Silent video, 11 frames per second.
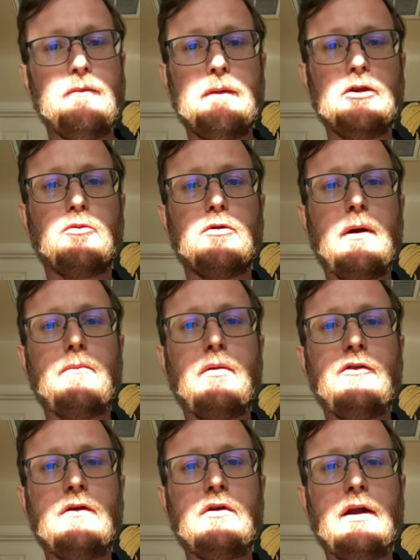make the world a better
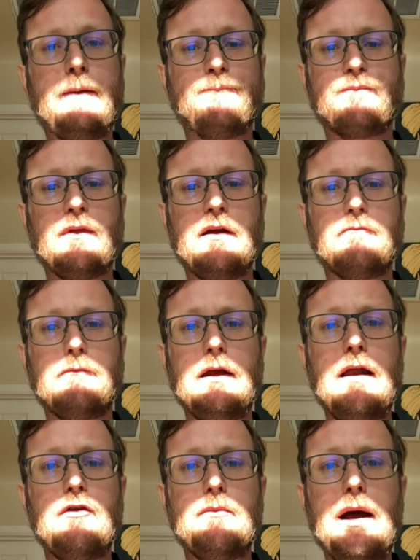place every day. Faith,
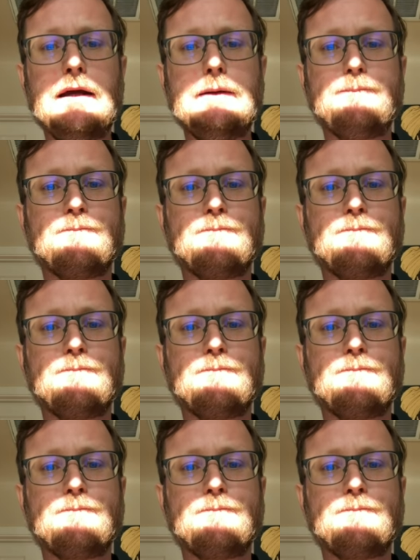love you. Bye.